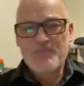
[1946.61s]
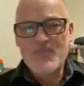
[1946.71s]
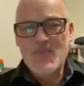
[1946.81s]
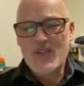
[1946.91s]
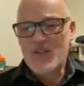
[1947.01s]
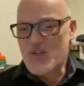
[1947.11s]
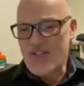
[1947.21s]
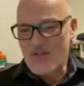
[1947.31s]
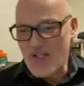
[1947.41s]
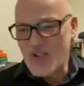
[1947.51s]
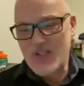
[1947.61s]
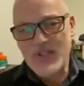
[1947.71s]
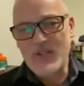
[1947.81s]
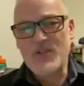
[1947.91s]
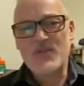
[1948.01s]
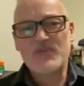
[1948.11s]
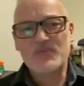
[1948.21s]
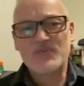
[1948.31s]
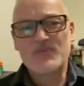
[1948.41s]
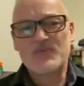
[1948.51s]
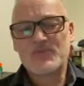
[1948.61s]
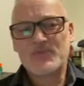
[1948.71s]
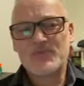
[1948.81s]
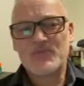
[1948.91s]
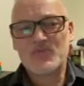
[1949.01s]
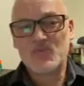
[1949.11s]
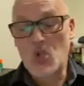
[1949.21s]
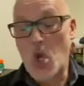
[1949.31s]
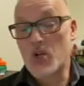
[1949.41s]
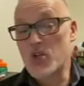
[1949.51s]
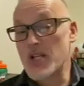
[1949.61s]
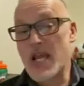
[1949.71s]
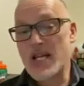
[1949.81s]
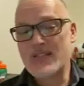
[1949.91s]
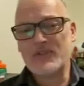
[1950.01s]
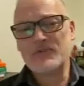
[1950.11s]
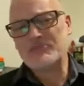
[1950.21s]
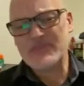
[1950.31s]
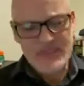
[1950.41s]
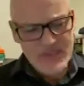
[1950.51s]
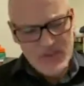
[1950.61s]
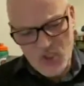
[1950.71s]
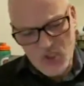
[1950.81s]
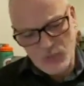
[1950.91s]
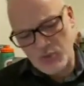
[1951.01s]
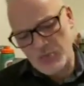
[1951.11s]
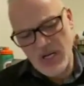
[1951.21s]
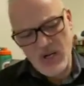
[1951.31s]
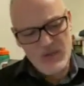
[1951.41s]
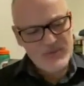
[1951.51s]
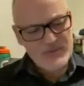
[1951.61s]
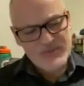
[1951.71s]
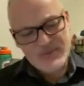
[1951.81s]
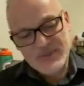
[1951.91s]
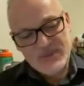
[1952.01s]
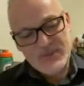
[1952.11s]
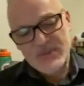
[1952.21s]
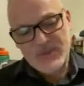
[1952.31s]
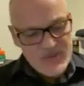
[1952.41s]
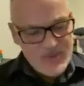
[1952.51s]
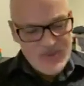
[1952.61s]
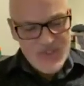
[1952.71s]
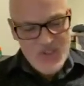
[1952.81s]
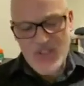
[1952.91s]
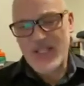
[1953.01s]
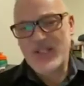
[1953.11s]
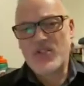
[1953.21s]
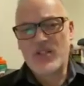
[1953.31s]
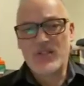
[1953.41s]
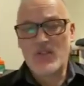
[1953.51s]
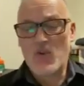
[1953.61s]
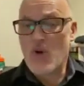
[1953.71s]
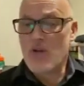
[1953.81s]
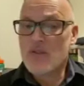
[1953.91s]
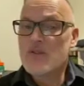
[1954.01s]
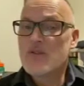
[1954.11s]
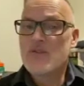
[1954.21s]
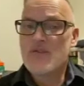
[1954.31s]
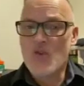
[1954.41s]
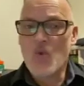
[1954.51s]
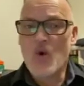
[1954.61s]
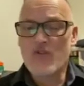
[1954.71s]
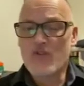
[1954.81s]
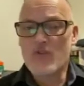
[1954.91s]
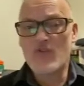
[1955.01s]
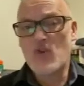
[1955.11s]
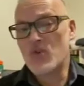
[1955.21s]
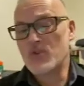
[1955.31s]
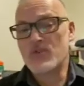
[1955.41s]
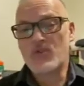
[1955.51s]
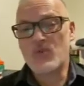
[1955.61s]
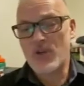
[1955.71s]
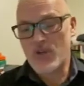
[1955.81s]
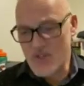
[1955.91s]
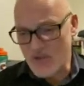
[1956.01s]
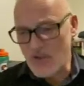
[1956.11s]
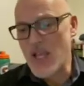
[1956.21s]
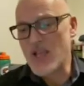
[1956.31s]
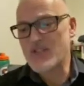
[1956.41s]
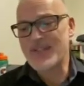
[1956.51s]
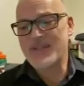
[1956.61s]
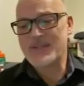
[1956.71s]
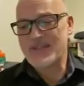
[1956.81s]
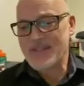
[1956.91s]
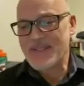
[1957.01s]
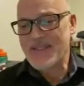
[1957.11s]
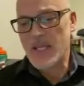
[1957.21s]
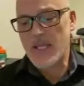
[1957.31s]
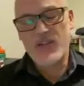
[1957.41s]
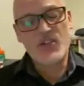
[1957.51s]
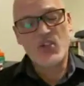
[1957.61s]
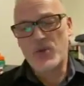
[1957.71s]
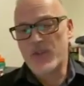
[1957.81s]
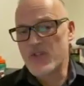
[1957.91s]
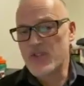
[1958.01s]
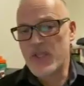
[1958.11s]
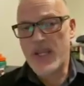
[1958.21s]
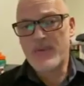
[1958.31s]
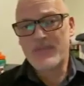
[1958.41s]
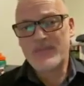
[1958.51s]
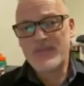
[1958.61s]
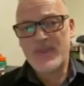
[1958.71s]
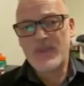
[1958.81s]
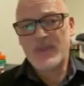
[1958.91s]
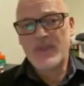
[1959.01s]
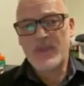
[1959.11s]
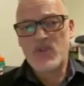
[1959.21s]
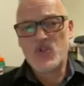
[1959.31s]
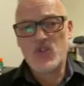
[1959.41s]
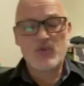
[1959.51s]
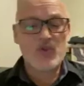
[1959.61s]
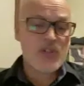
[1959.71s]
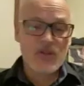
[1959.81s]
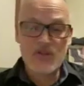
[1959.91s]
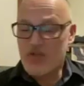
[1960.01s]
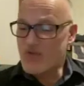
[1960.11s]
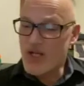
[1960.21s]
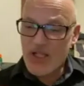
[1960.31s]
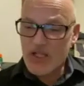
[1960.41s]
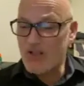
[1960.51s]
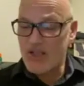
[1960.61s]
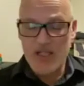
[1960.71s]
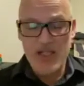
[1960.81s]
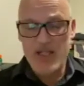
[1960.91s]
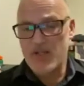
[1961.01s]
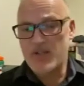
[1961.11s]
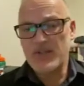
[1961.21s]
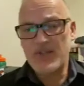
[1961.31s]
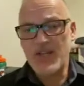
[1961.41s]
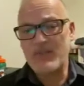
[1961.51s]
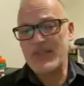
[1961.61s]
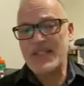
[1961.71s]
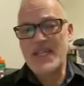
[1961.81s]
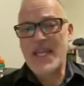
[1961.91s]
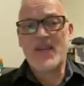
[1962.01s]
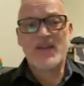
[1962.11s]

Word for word: it took 700 years, longer than that even, to prepare to send his son, the one, the one from of old, the one who's everlasting. And he's still with us today. And scripture tells us very clearly that he's coming again.